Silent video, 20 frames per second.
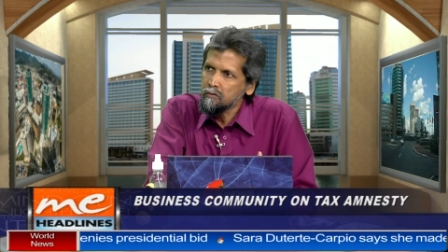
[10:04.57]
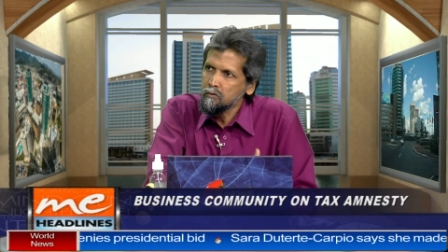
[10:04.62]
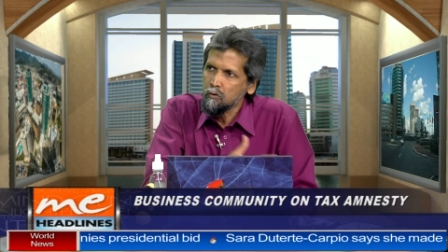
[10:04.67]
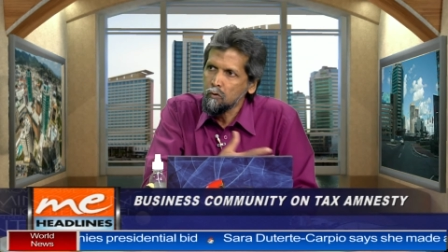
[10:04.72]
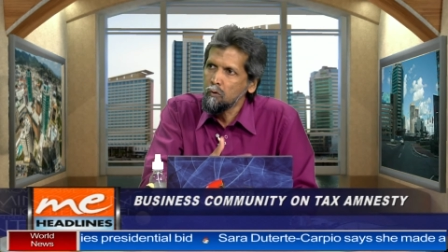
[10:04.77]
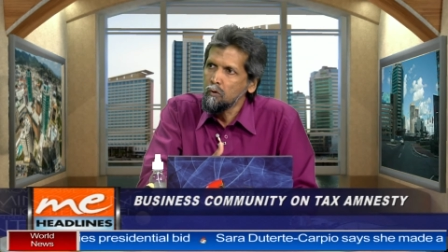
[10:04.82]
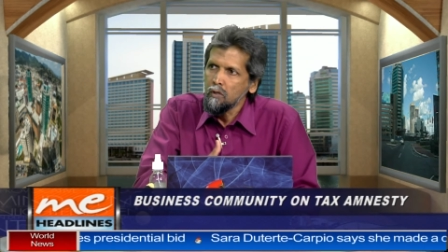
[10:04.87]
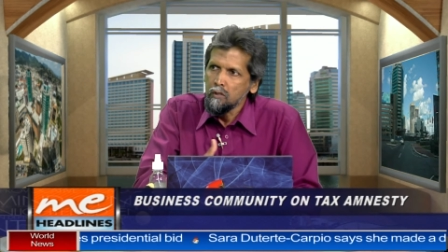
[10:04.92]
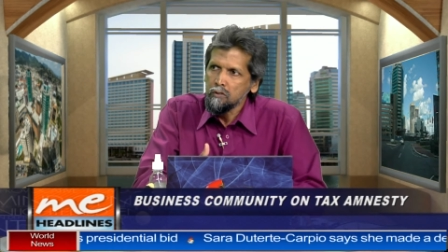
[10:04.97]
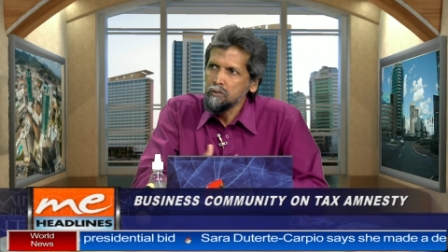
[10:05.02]

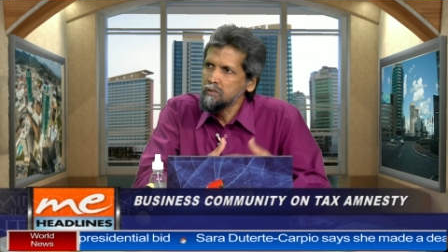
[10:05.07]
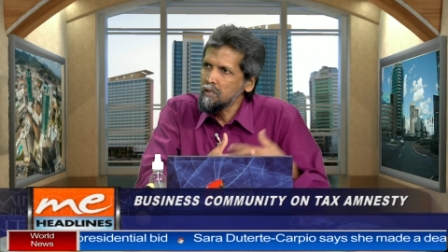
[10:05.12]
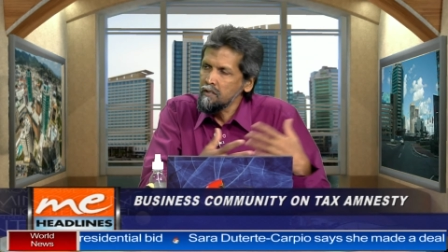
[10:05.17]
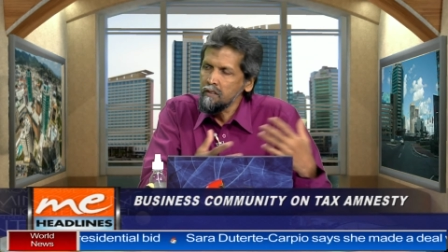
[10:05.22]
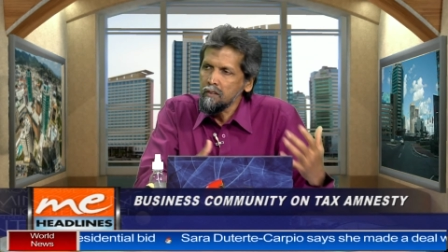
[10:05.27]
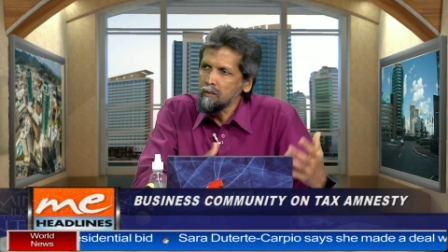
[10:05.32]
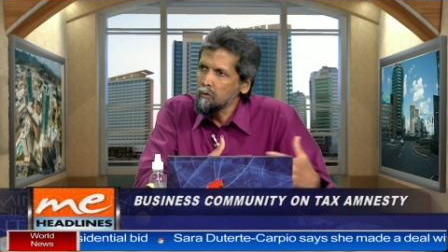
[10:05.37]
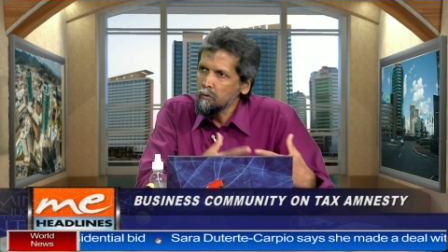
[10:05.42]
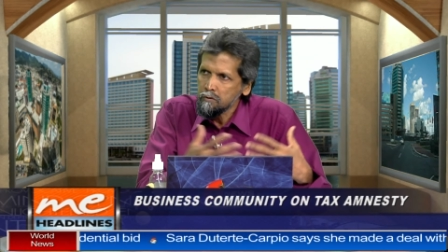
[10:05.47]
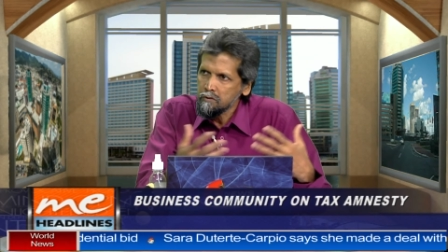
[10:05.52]
So
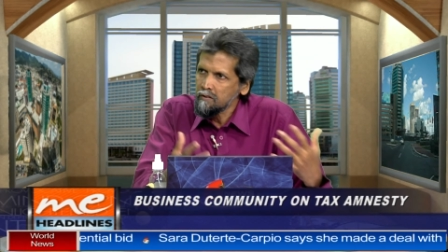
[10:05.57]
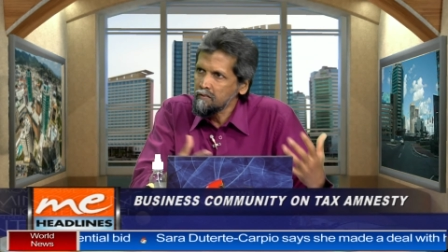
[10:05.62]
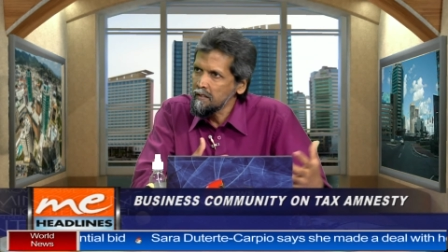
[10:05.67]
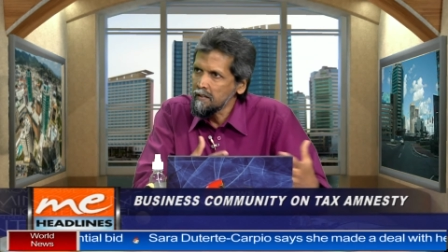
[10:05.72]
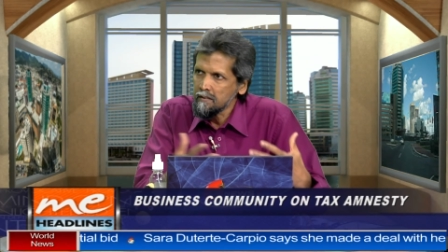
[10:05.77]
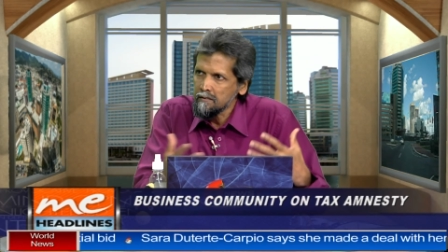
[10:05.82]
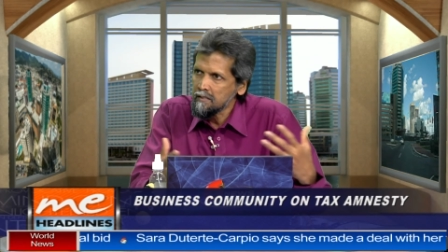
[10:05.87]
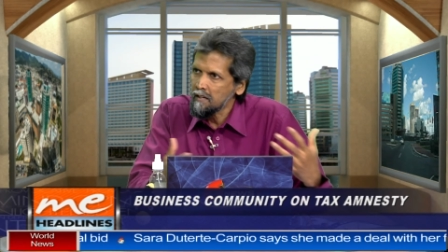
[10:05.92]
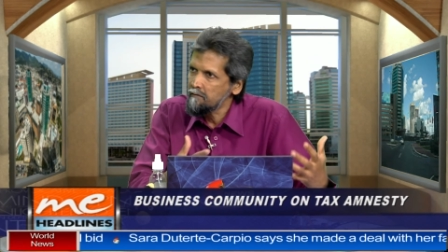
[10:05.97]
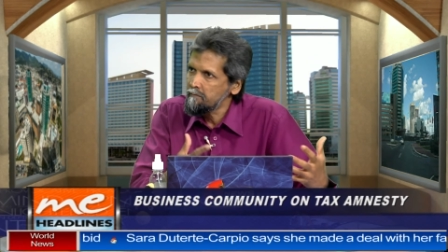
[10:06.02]
shouldn't those
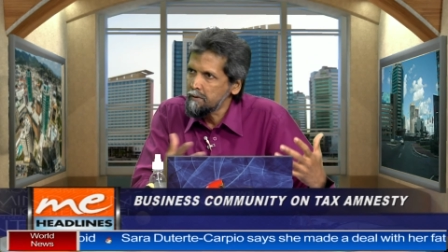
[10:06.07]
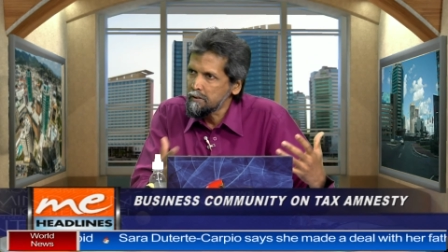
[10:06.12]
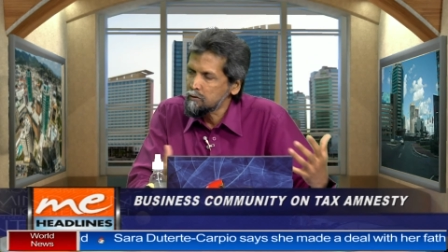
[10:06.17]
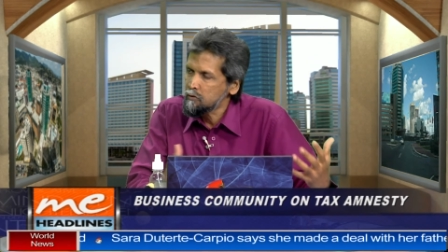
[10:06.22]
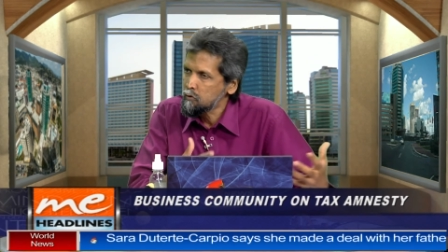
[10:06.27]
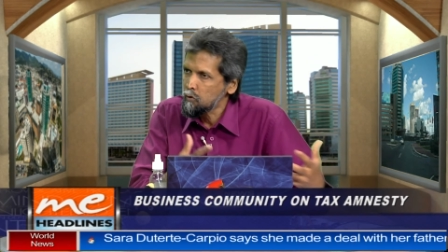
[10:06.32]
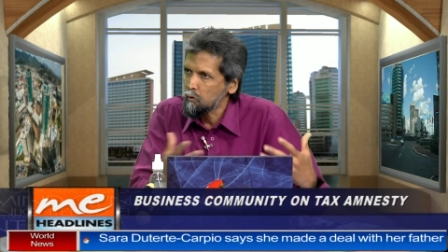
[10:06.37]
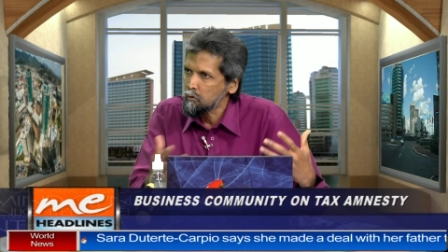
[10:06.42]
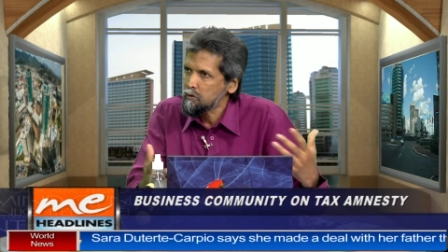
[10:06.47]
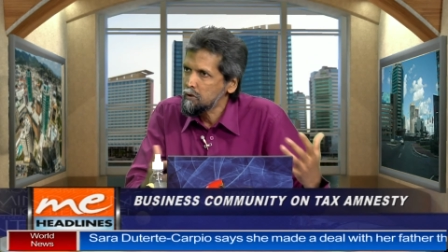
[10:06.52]
things have been
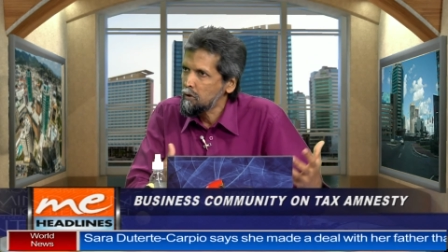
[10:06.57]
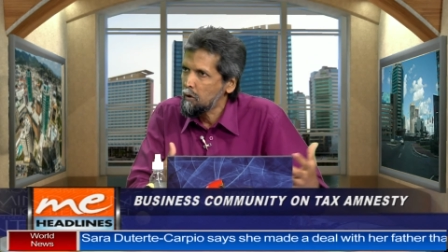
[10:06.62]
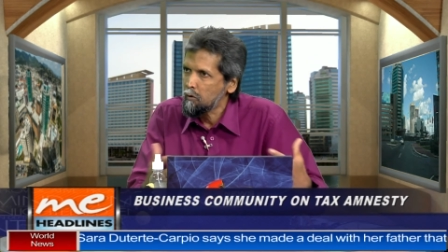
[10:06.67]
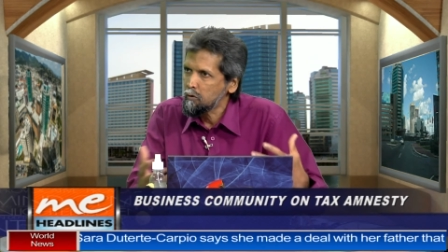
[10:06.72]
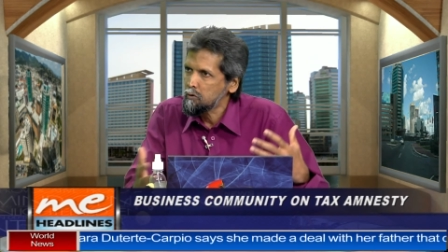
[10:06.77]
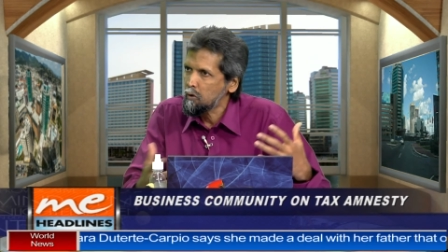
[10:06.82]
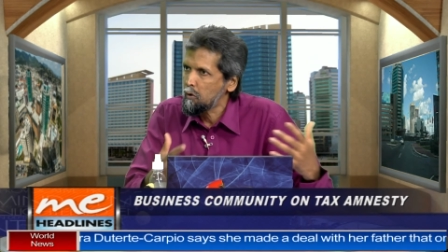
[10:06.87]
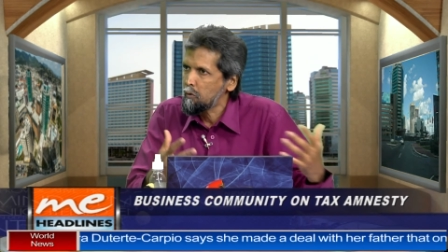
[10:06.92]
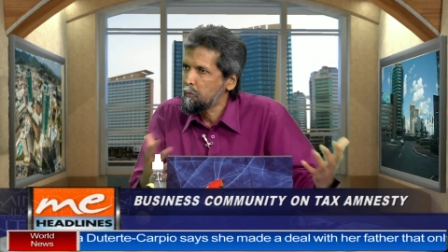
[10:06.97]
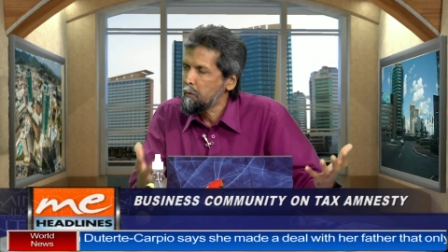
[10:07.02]
sorted
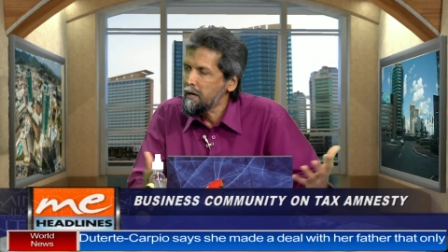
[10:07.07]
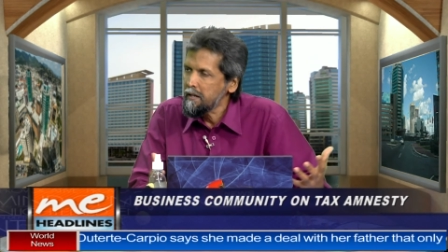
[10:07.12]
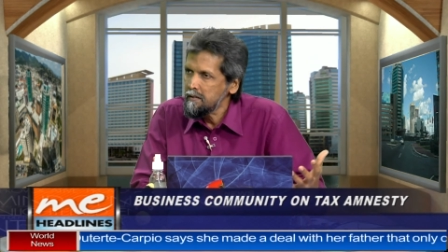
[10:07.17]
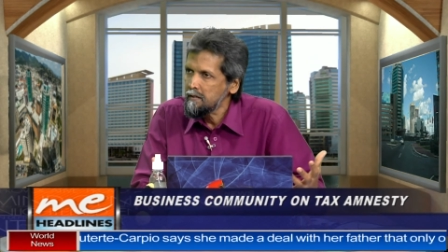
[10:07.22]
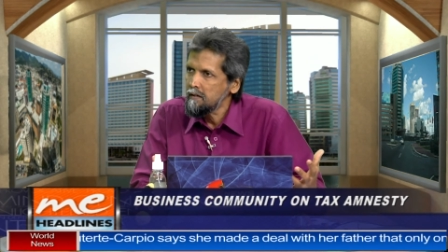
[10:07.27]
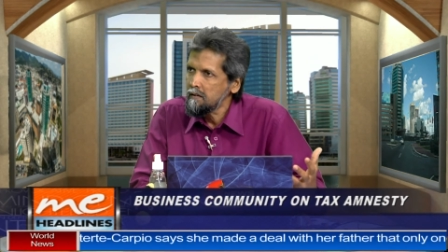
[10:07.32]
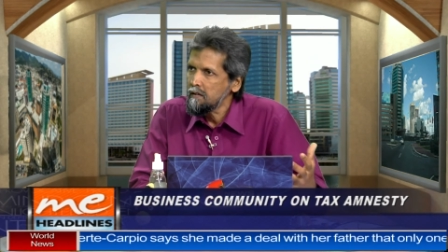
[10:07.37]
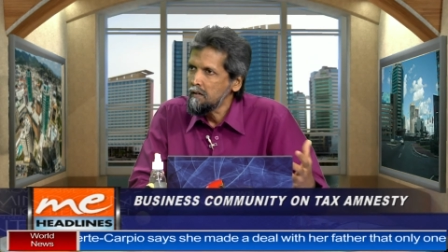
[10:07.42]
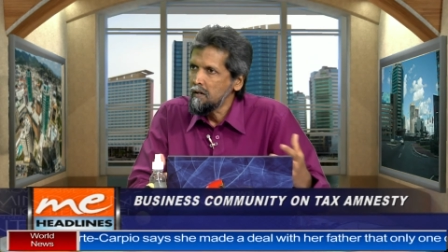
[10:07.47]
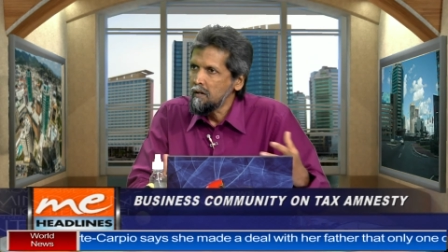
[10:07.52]
out
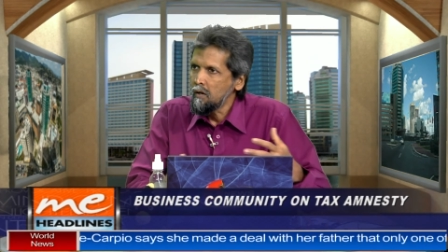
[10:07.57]
already